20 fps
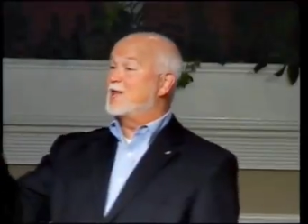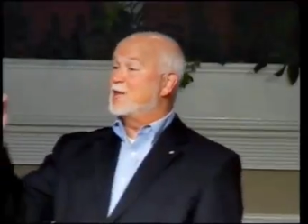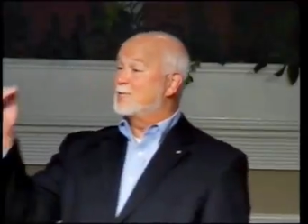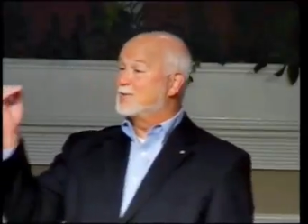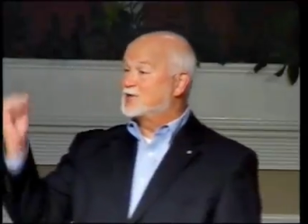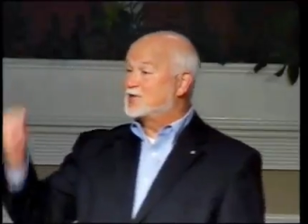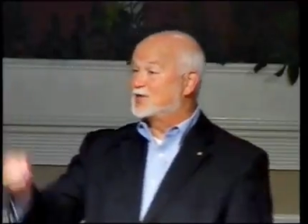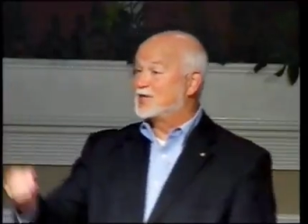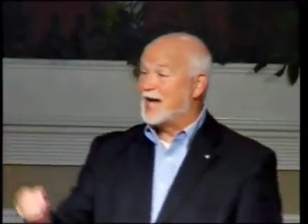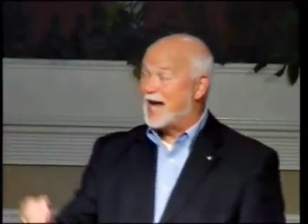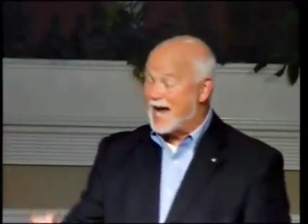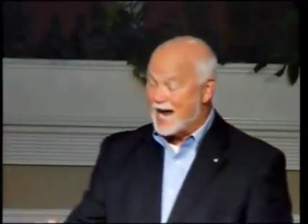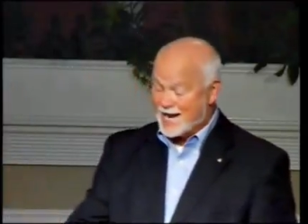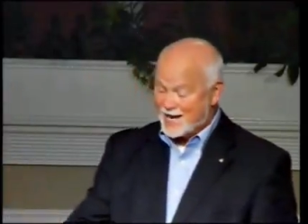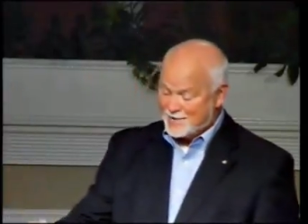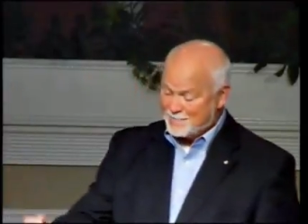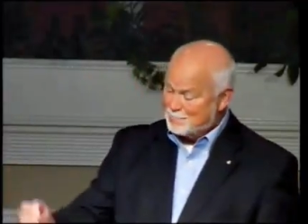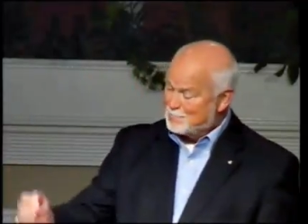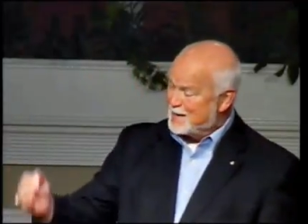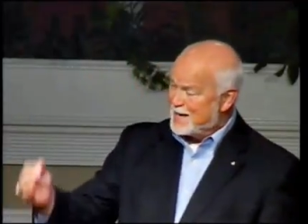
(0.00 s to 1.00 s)
the
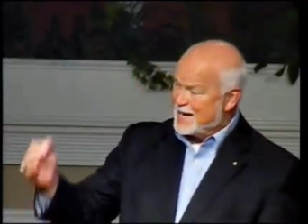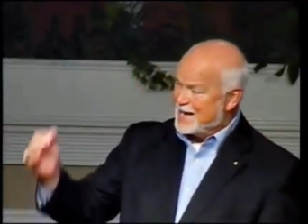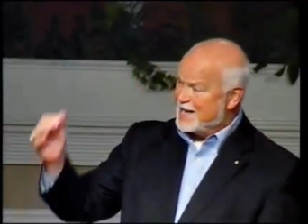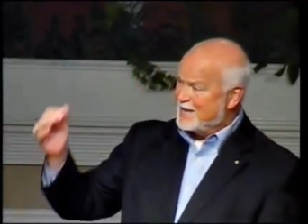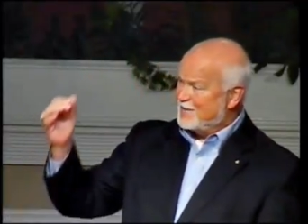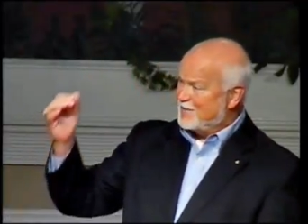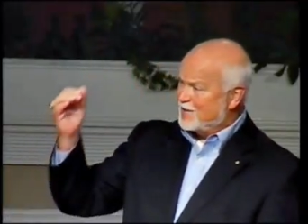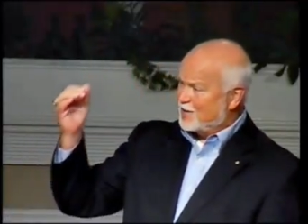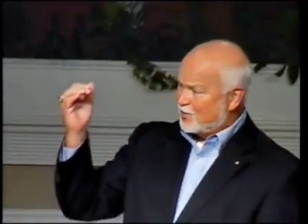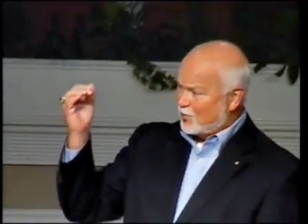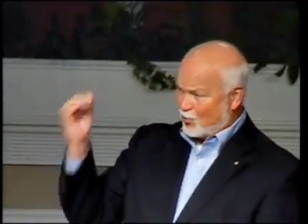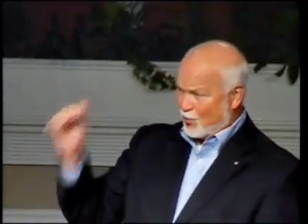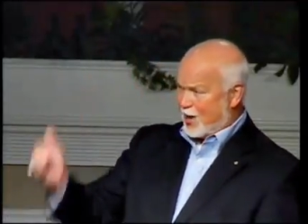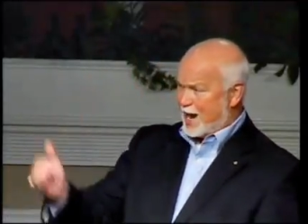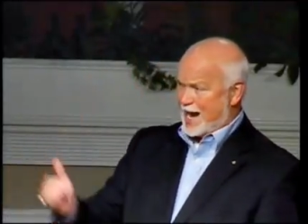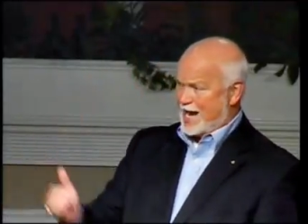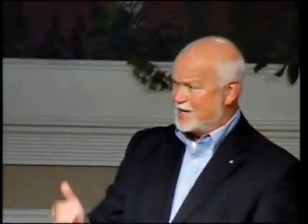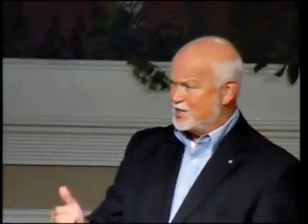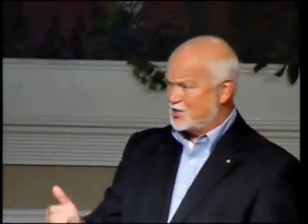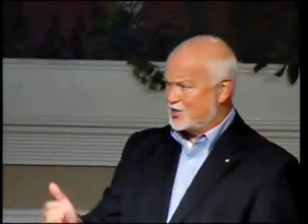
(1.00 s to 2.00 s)
Messiah, being the
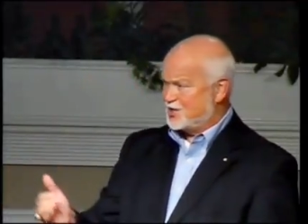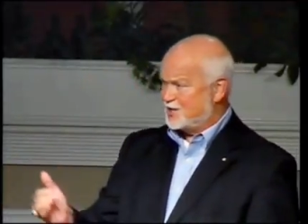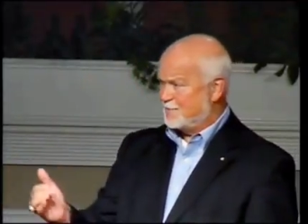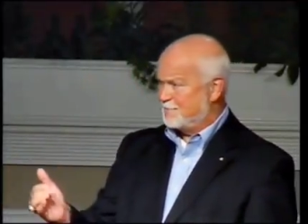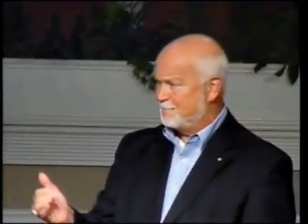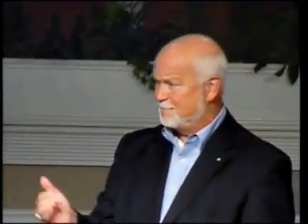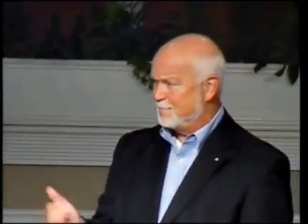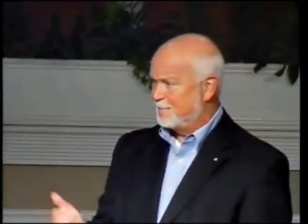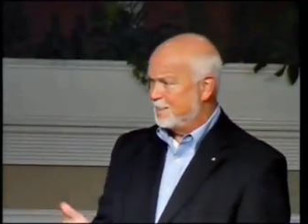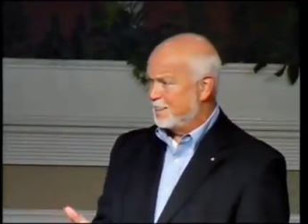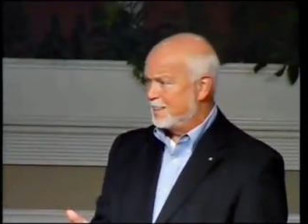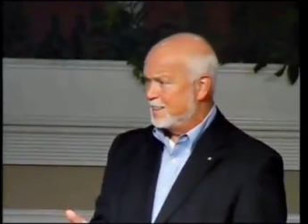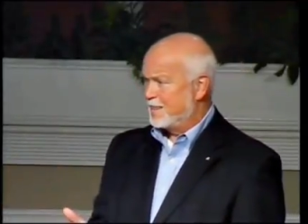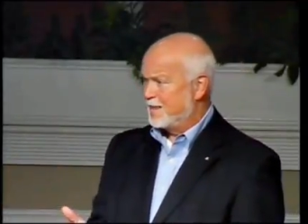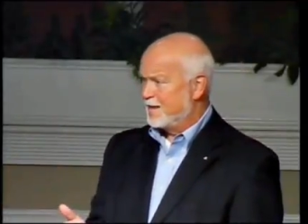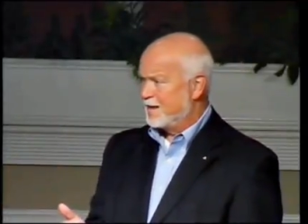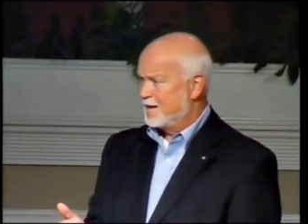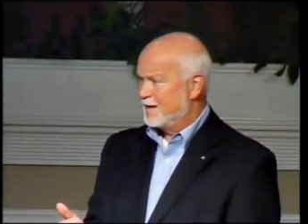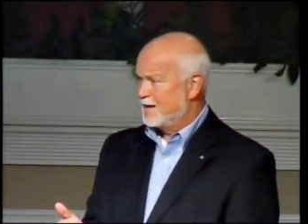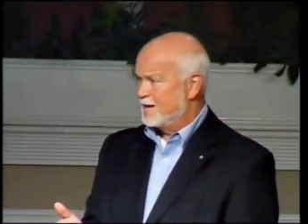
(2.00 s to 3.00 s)
Christ
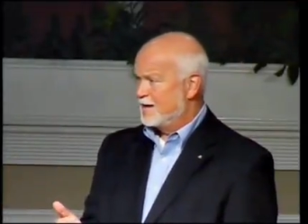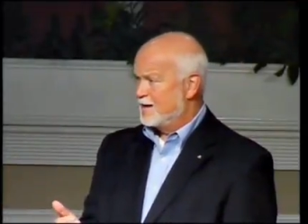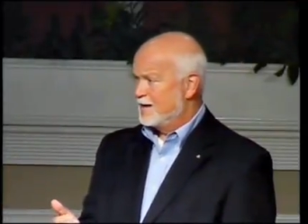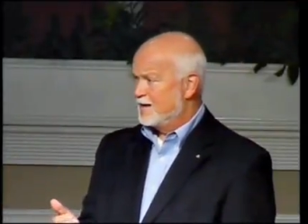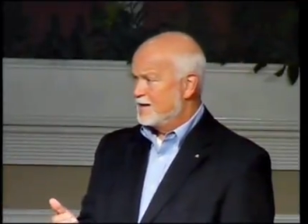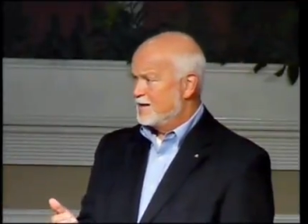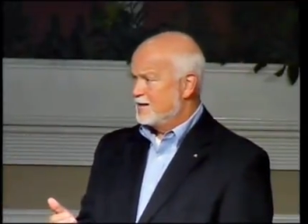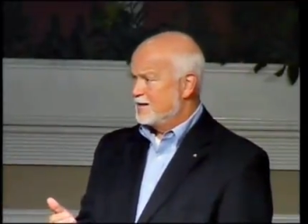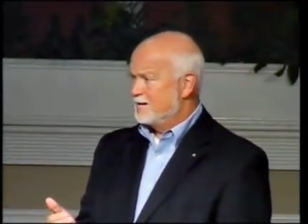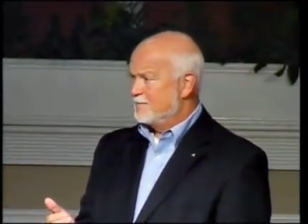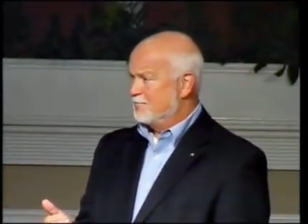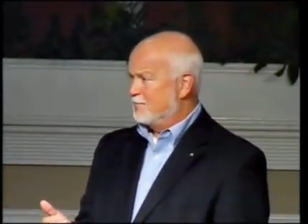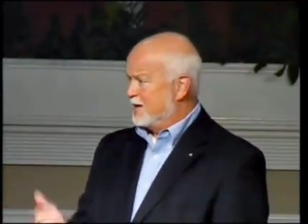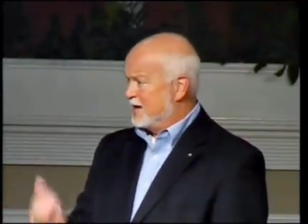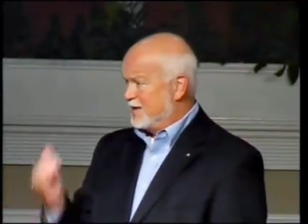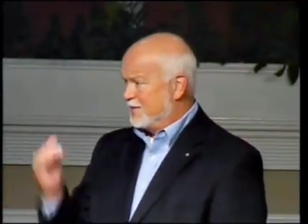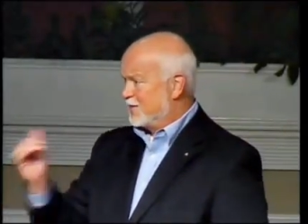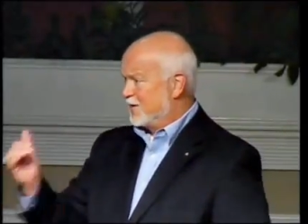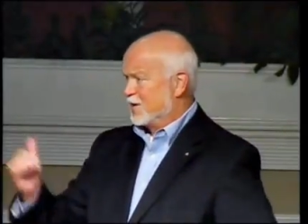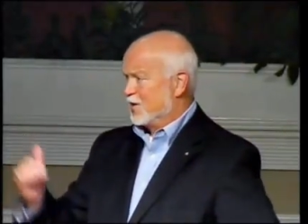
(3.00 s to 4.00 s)

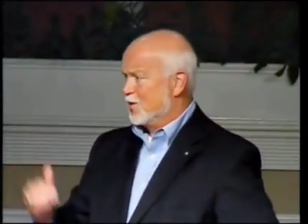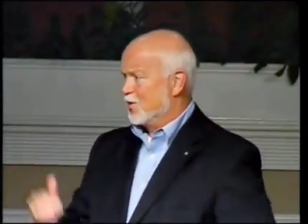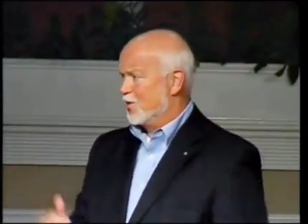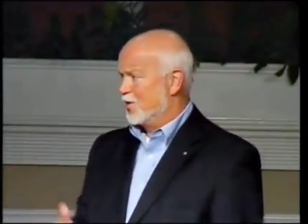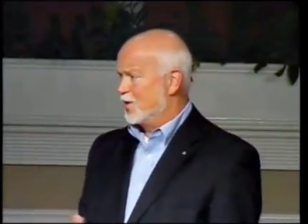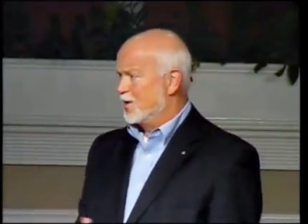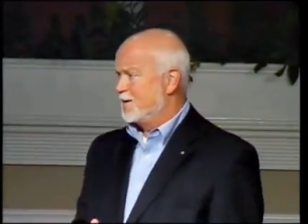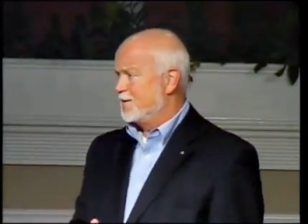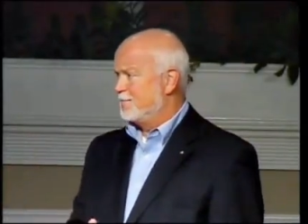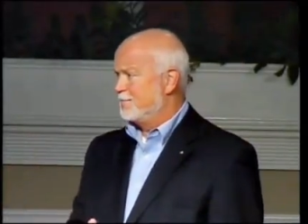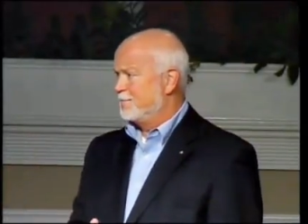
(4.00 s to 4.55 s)
being the Lord.